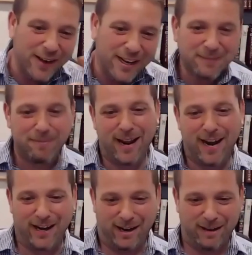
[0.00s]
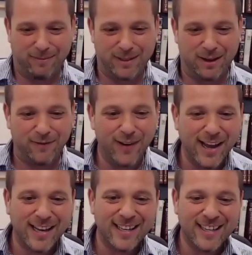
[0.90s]
explaining himself,
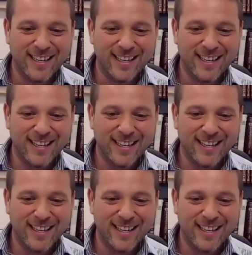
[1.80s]
like